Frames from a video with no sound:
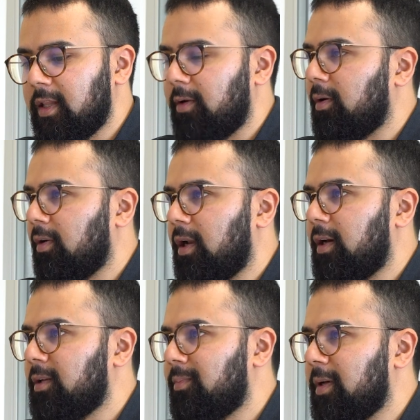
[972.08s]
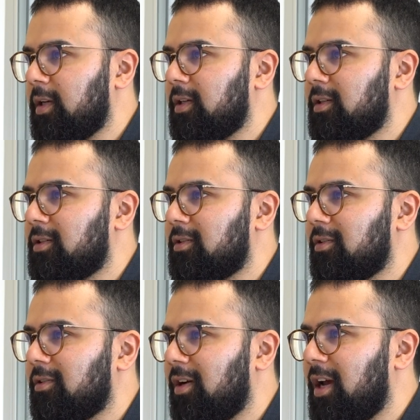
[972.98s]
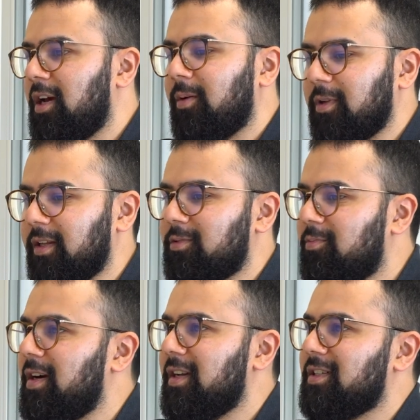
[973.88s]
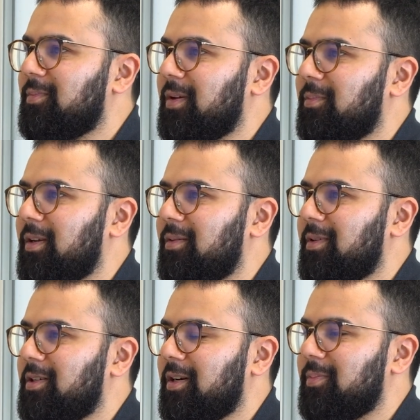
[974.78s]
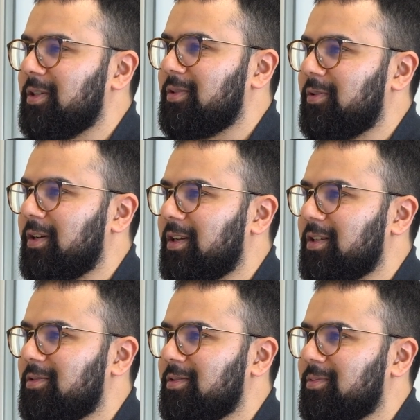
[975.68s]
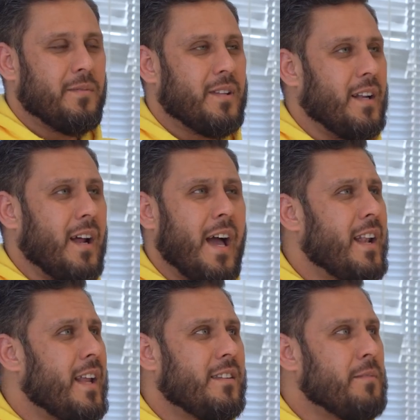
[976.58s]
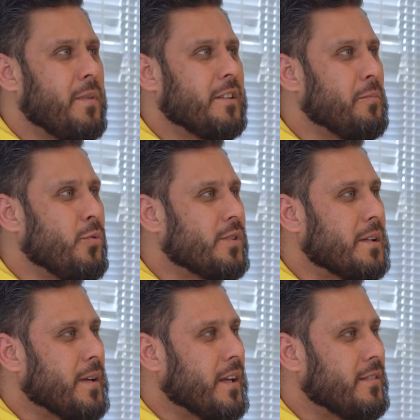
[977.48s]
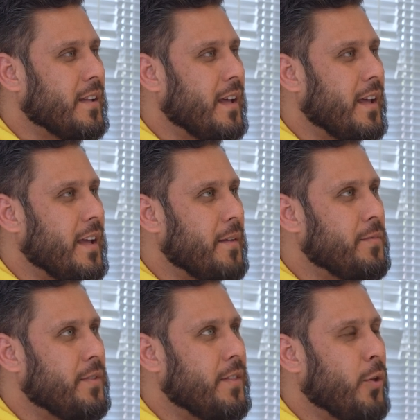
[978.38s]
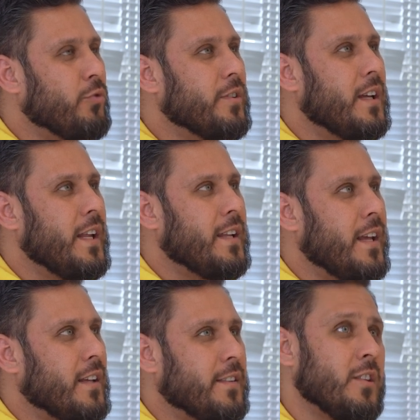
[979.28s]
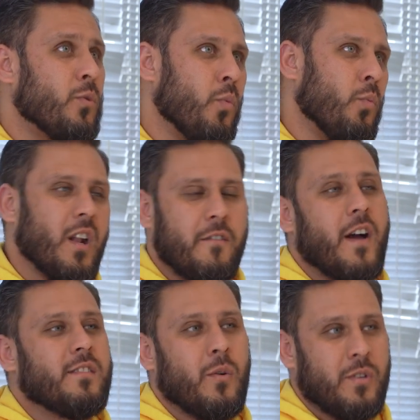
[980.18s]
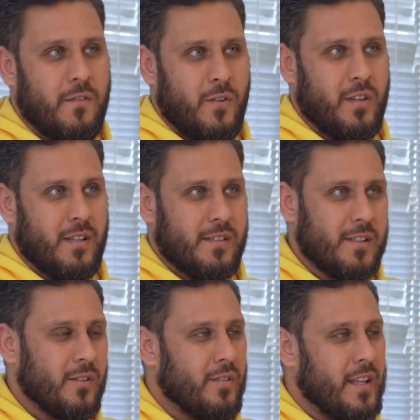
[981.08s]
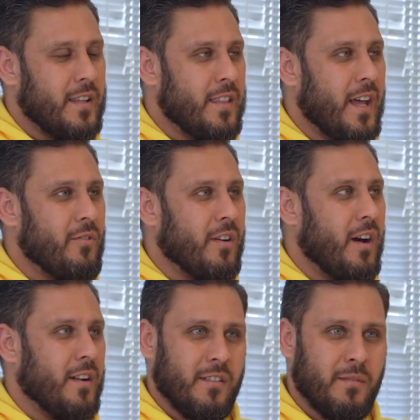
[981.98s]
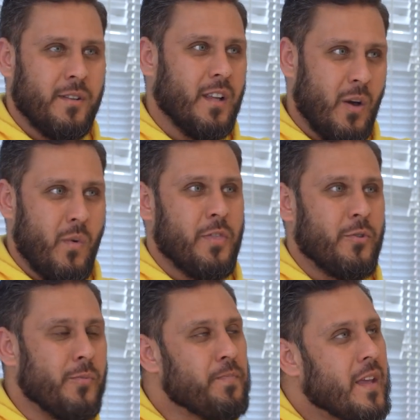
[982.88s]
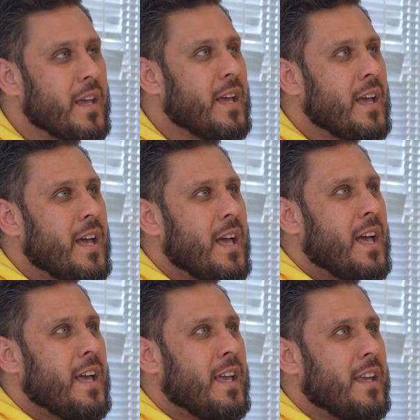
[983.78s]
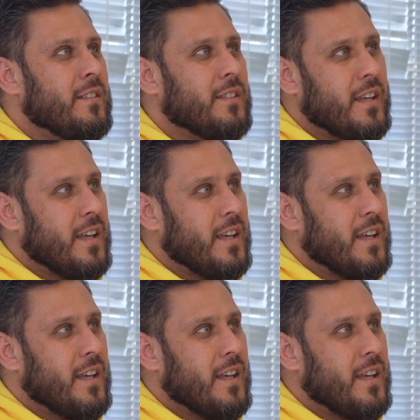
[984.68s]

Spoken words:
their own client base. So alhamdulillah, it's really something we try and push for at Kestrl Alhamdulillah. And it's important because those early days, I think the one advice I would give you then, in that regard, and something that I went through, is